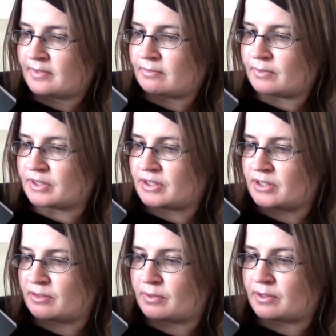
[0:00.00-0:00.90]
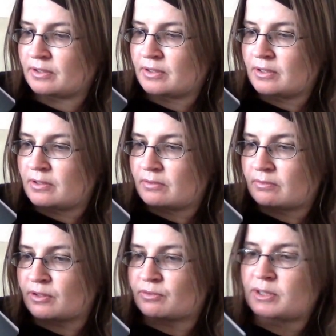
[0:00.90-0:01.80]
What's it served with?
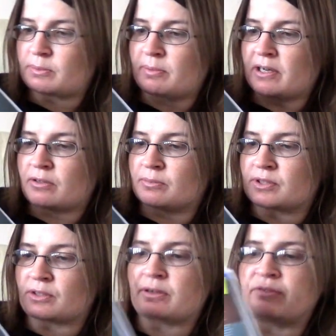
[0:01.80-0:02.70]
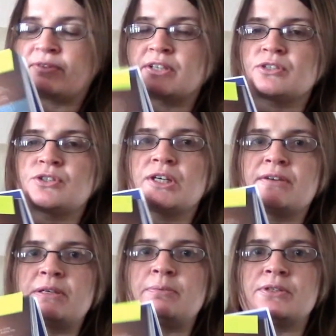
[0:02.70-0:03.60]
With crispy breadcrumbs and creme fraiche and
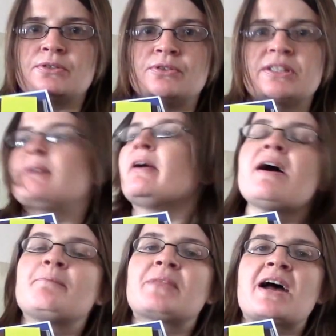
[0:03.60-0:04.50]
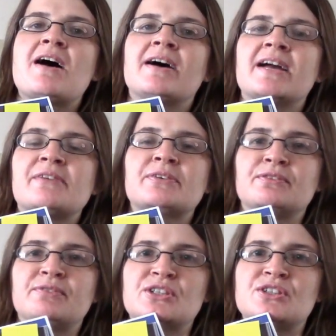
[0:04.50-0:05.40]
chive dipping sauce. Now, I have a
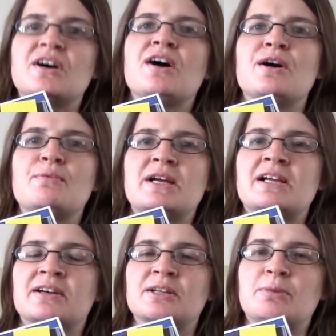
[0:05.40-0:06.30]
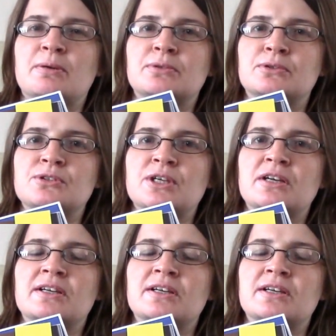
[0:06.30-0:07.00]
confession, I really like the popcorn chicken at